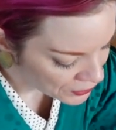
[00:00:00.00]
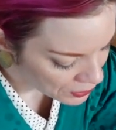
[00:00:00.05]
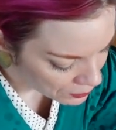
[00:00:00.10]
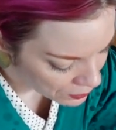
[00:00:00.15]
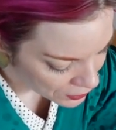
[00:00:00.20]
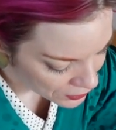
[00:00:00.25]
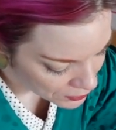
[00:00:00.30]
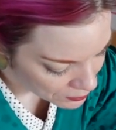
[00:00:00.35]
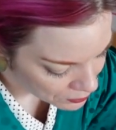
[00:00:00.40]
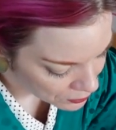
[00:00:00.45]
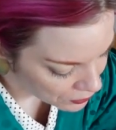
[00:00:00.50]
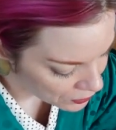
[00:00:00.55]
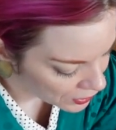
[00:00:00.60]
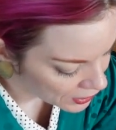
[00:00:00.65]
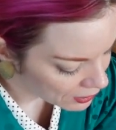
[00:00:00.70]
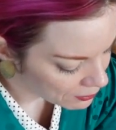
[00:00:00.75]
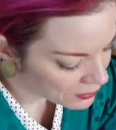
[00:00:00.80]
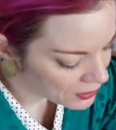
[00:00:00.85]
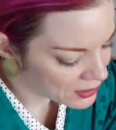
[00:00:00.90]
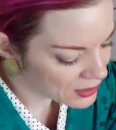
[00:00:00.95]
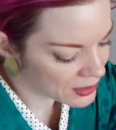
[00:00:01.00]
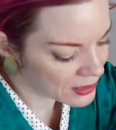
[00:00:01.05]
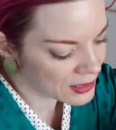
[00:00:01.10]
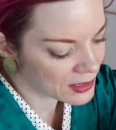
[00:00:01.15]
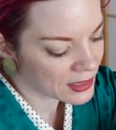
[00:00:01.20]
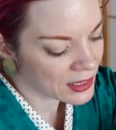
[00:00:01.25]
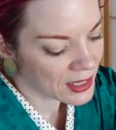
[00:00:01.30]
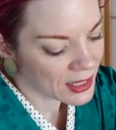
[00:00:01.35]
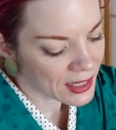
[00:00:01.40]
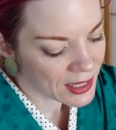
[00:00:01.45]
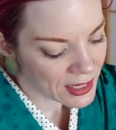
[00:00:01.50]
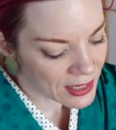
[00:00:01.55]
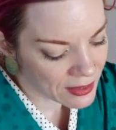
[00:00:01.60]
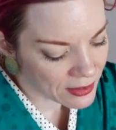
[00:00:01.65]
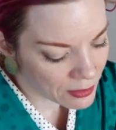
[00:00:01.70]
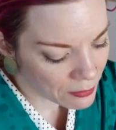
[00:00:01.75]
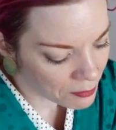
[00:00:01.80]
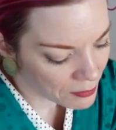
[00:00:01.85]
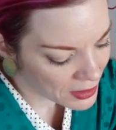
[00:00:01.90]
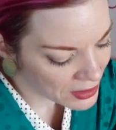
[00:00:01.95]
was prohibited in
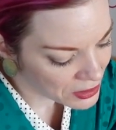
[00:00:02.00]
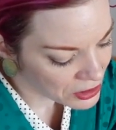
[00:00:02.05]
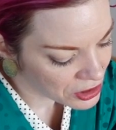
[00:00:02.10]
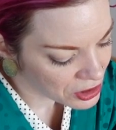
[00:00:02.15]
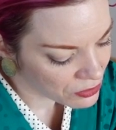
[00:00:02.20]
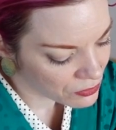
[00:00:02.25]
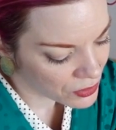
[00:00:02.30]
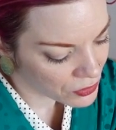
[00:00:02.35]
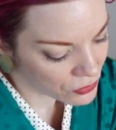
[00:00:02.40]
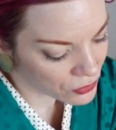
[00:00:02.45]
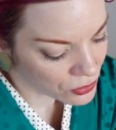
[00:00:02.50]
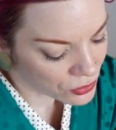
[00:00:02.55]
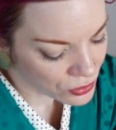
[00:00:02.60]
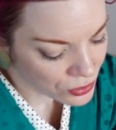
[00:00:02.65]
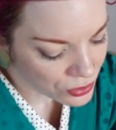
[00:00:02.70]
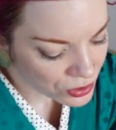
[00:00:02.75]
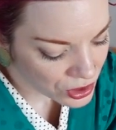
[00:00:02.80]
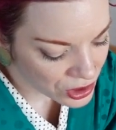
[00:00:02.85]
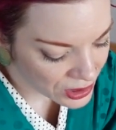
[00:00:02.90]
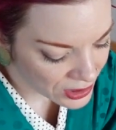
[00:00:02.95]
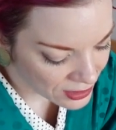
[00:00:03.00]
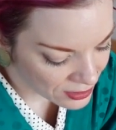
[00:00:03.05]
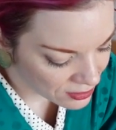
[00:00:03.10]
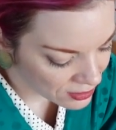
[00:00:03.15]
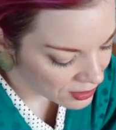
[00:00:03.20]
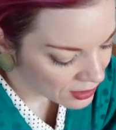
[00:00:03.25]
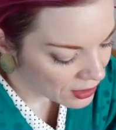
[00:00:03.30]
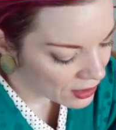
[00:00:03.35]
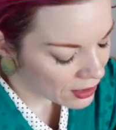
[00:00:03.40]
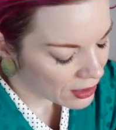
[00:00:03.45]
the Meiji Revolution,